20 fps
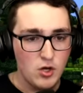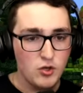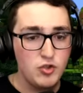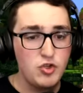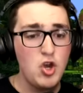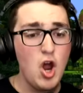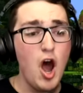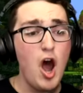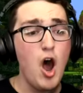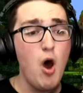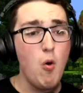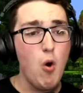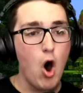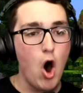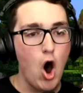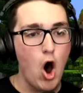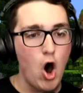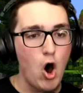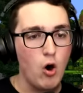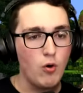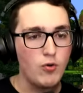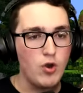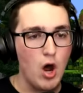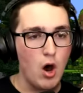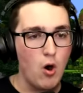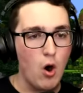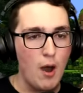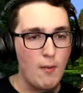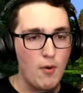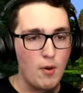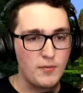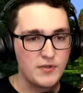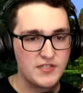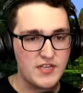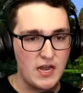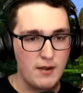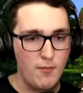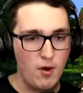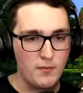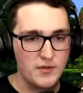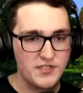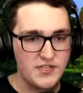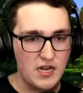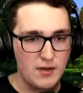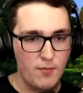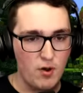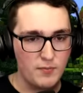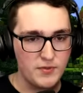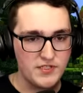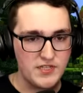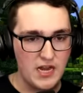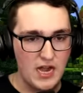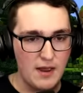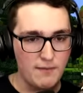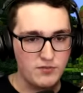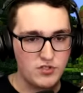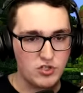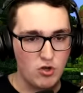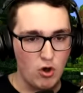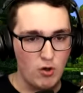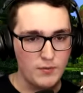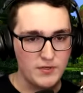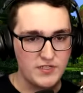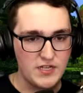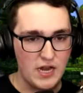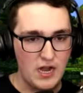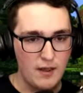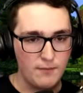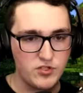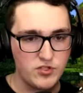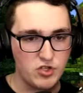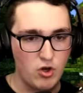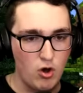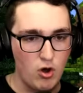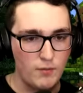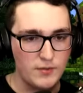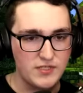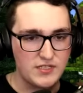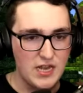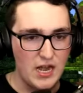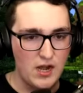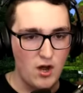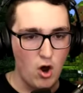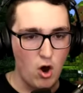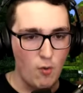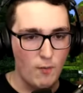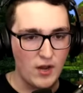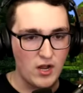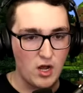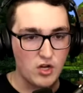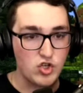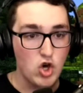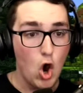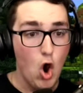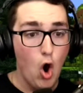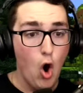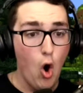No. Oh, no. I'm almost dead. I'm almost dead. I'm almost dead. I'm so almost dead. so almost dead. Oh, my gosh.